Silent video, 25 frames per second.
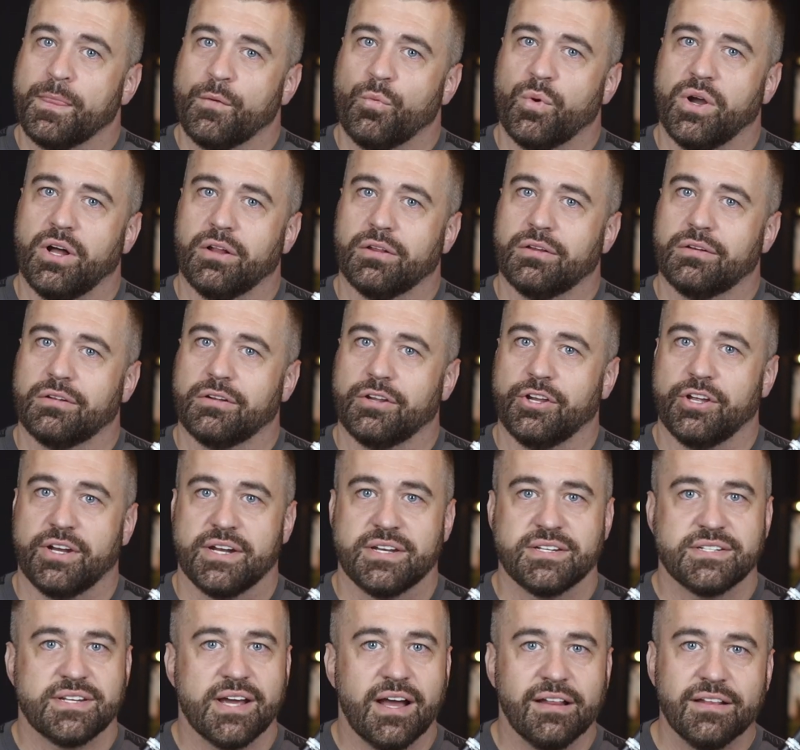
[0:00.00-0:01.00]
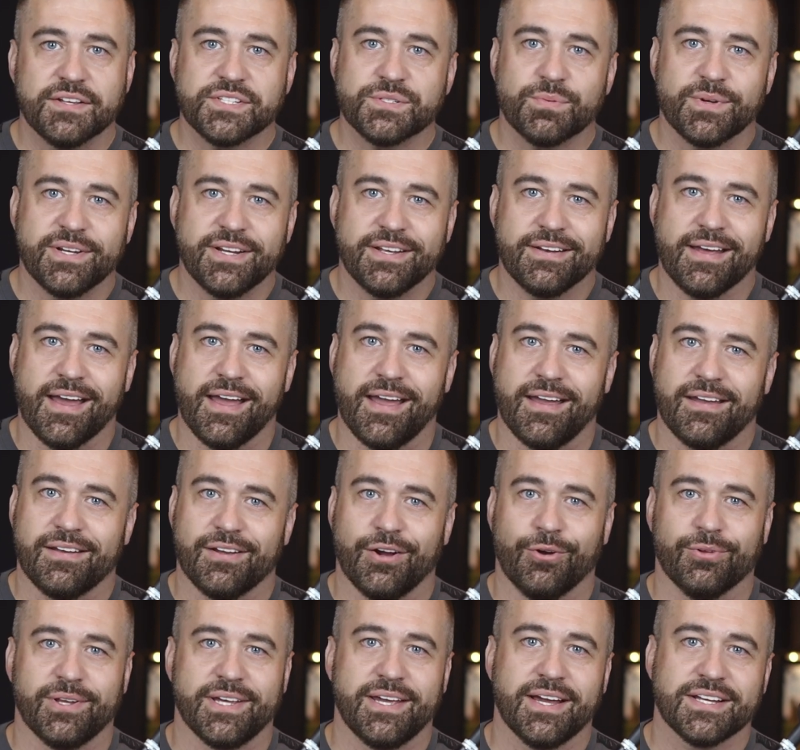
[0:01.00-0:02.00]
Well, you didn't tell us we need A,
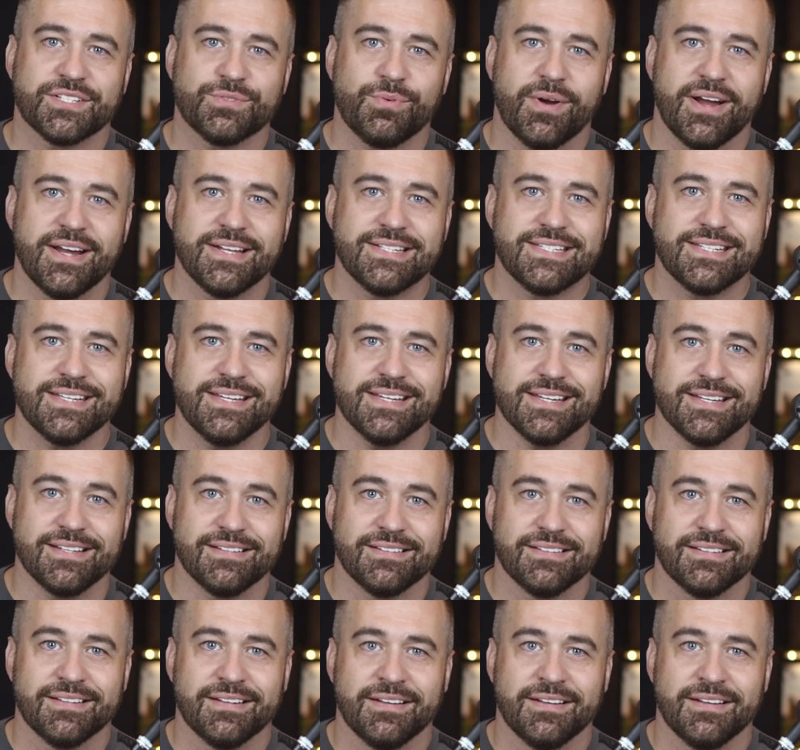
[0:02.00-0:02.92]
only X, Y, and Z.